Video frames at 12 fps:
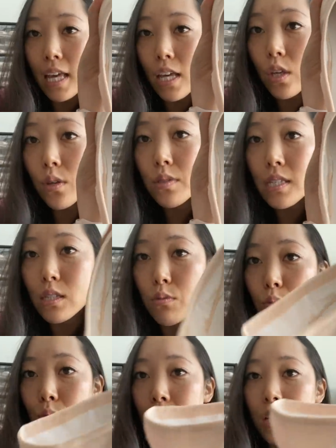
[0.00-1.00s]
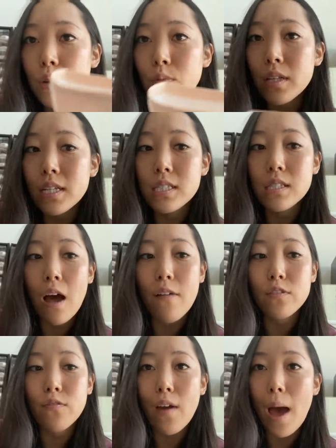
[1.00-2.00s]
they use this really, really
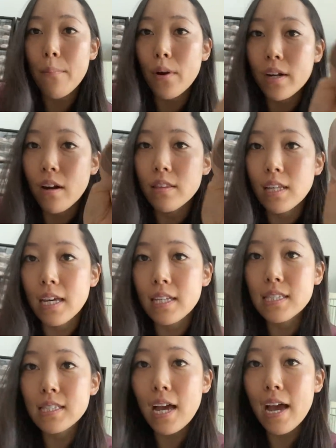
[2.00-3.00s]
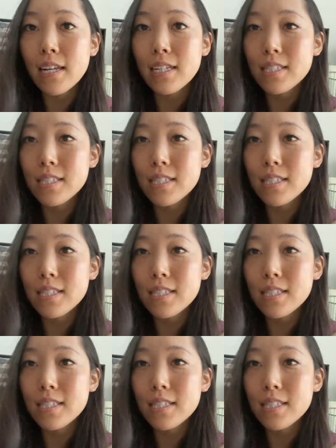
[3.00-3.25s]
soft fabric on the inside.